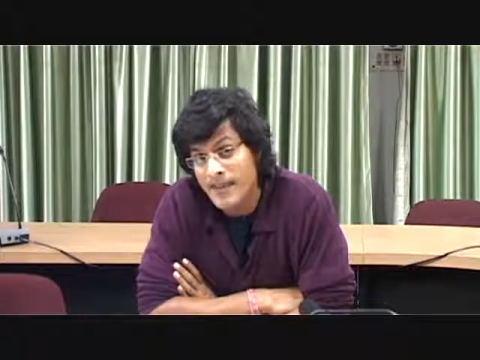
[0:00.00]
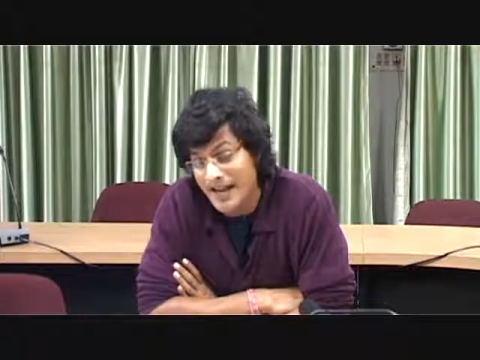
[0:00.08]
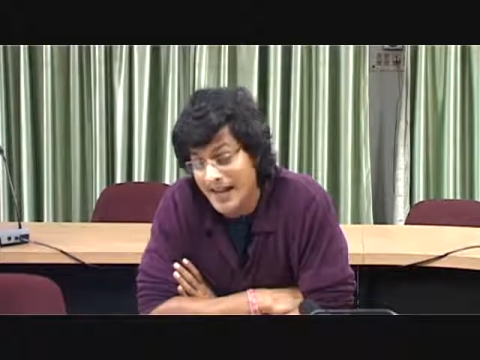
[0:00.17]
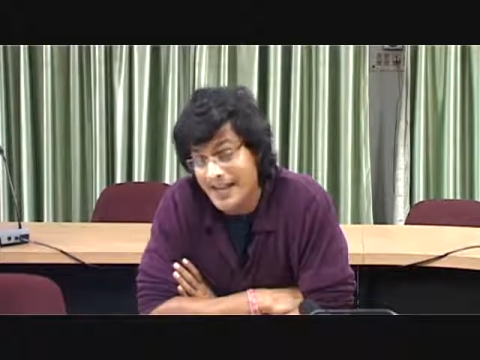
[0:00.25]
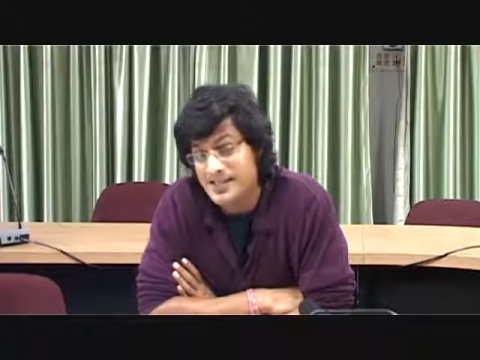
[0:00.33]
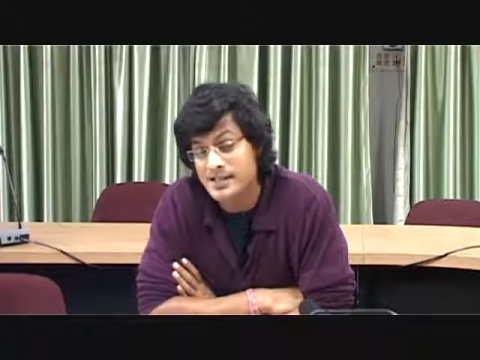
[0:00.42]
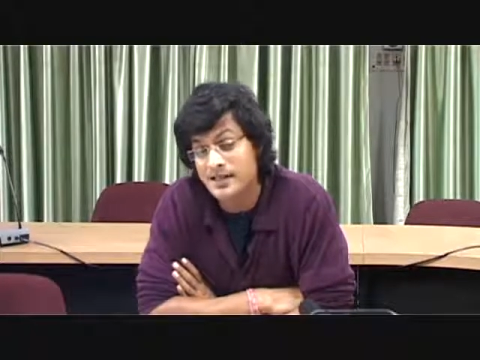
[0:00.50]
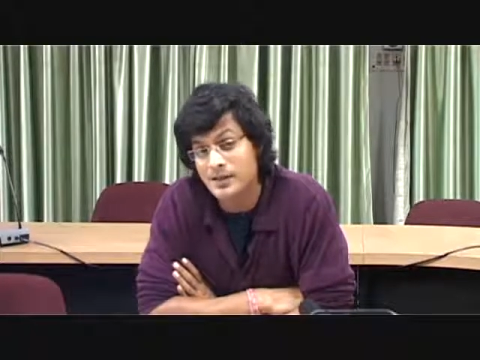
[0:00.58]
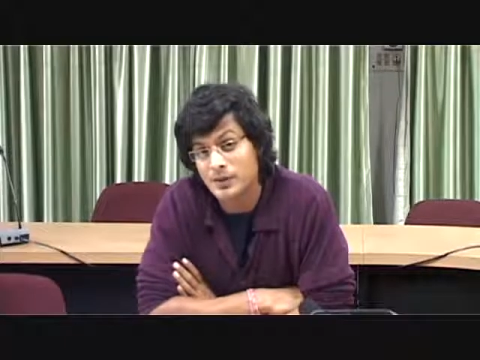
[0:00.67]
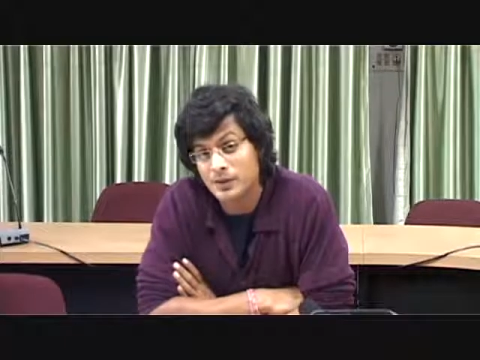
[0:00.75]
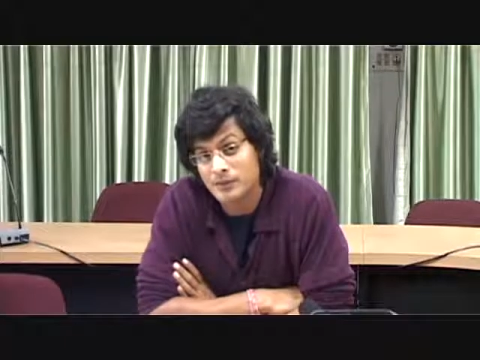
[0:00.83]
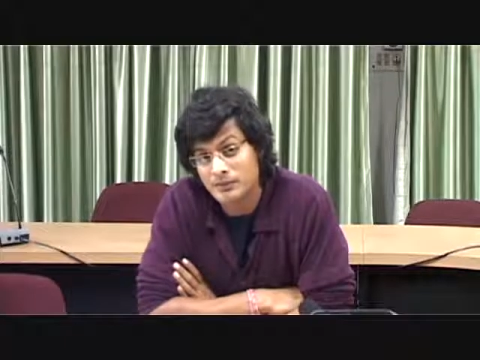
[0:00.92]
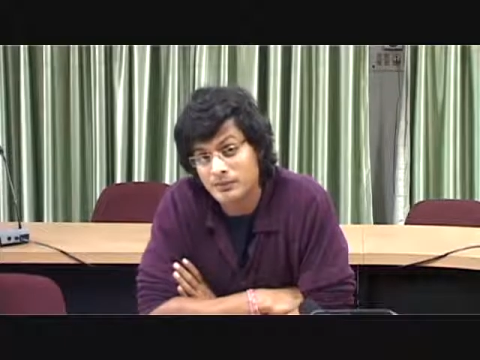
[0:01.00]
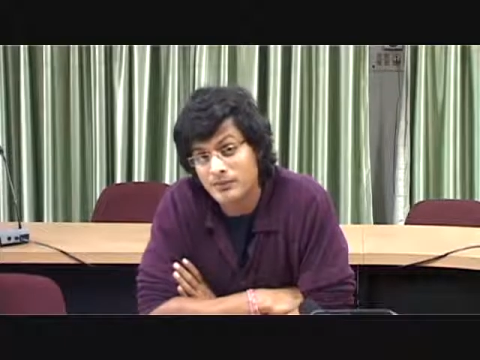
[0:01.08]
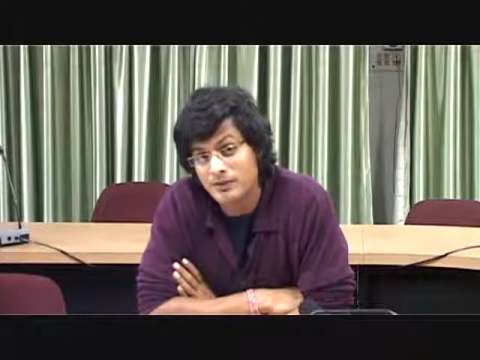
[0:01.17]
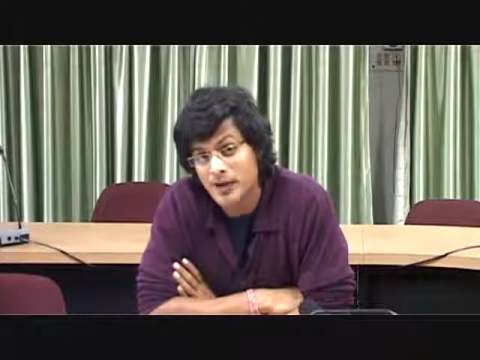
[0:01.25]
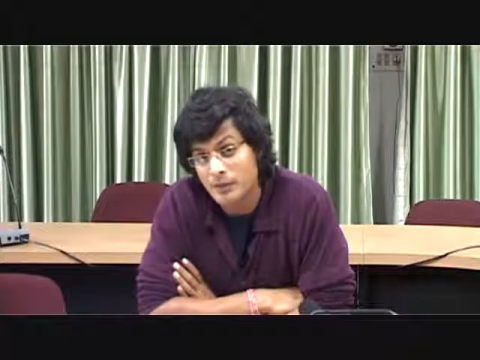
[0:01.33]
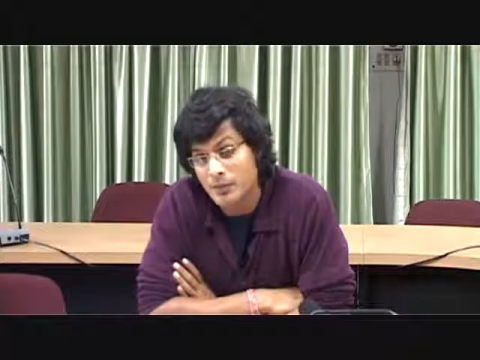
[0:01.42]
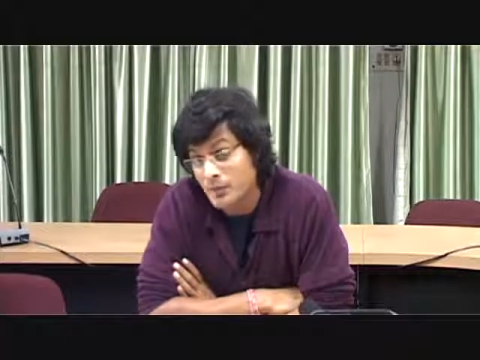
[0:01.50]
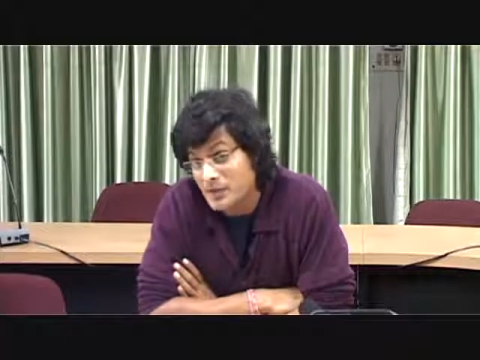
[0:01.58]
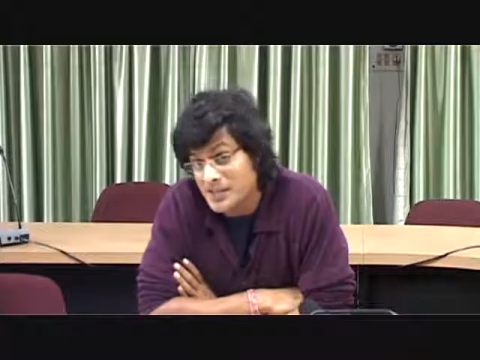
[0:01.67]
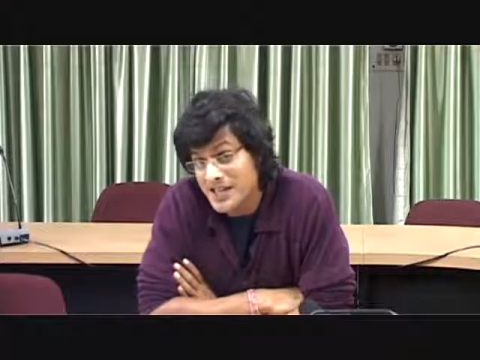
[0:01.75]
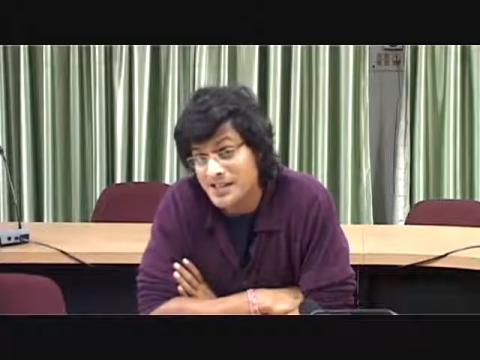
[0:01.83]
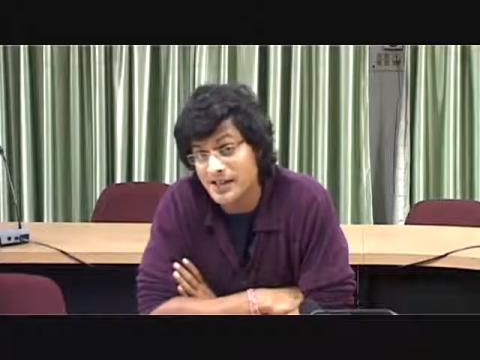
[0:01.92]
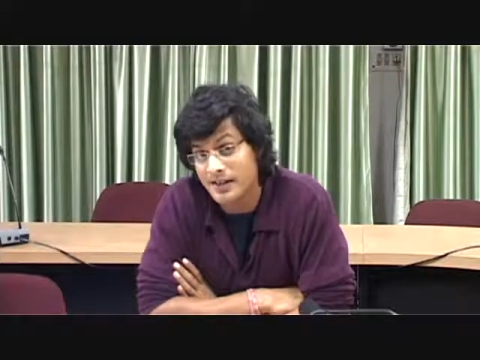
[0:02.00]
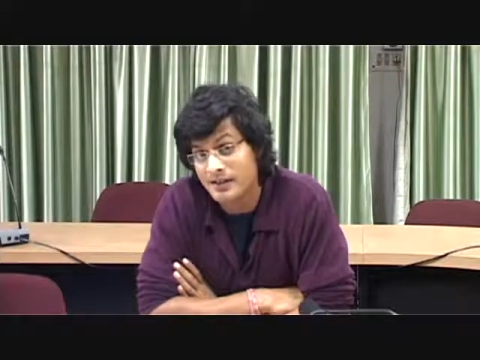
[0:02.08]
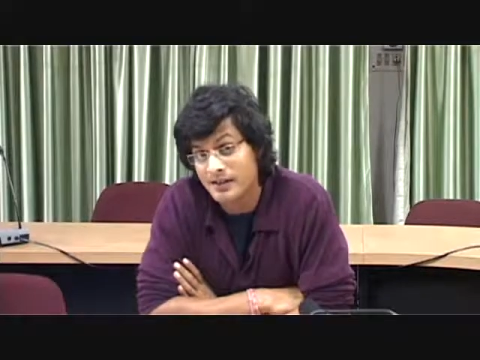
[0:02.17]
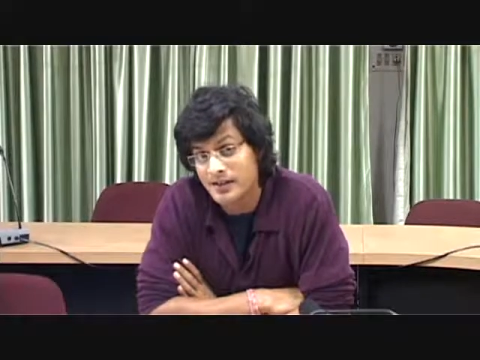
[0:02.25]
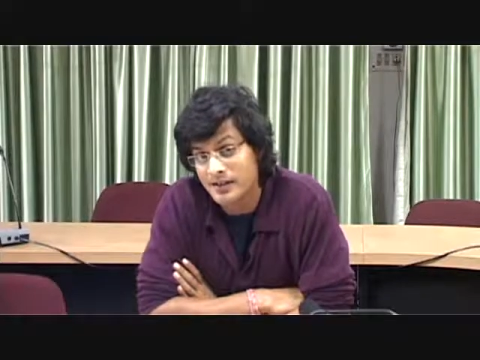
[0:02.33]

and acts like you. And we want to change that.